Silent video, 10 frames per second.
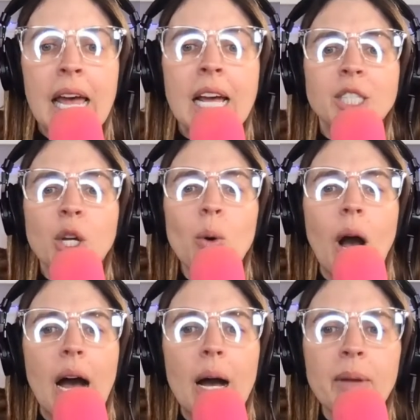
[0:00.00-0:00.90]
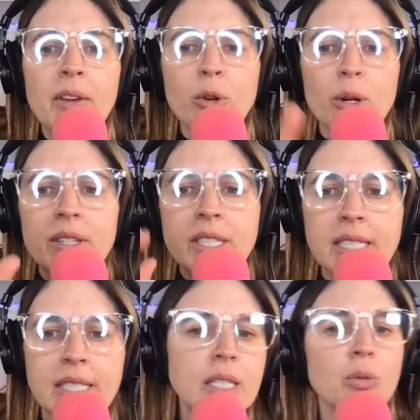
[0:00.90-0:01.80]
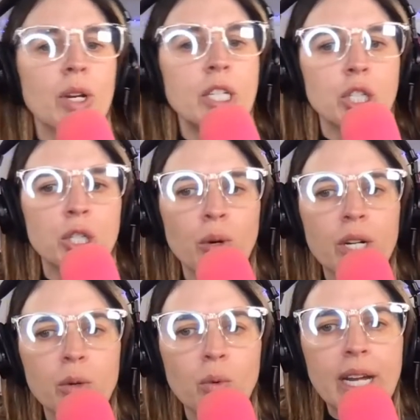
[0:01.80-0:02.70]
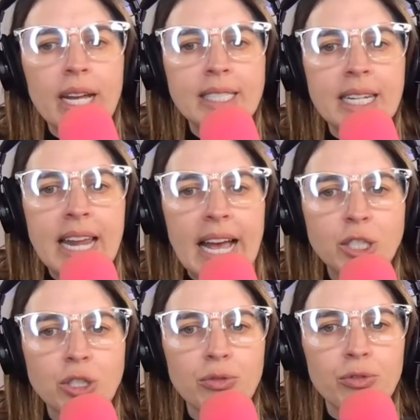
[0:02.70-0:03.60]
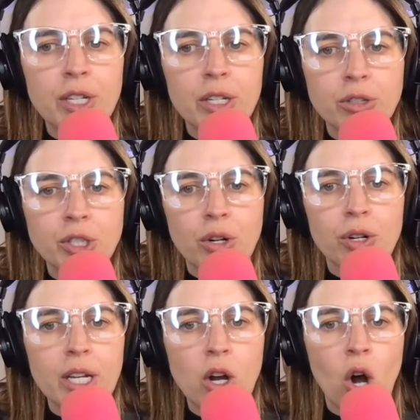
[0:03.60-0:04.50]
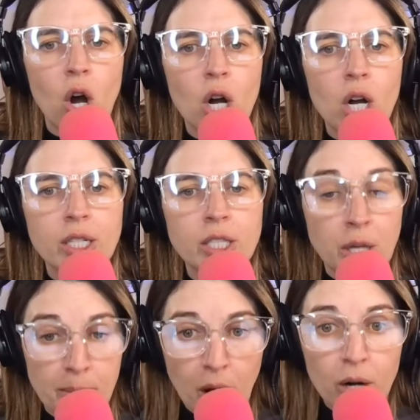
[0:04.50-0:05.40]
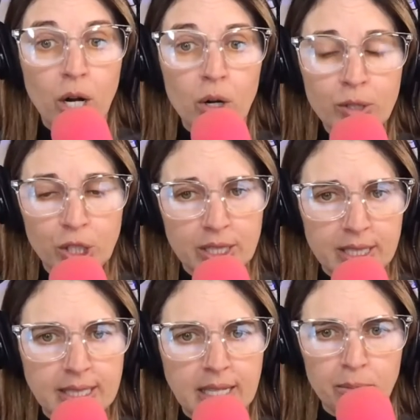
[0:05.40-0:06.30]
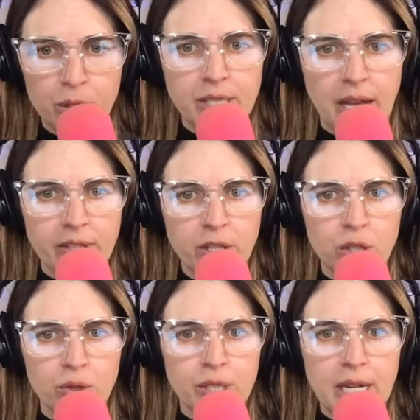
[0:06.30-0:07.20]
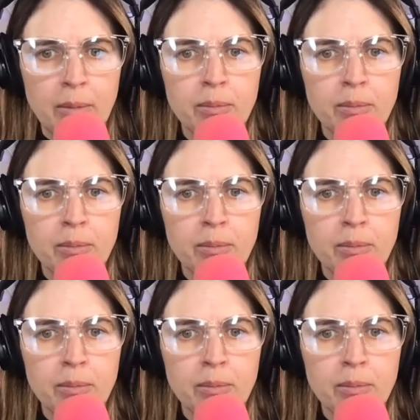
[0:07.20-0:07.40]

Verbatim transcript: So um, if you're in the DC region, you are going to want to head to National Theater starting on tomorrow, which is December 7th, Tuesday.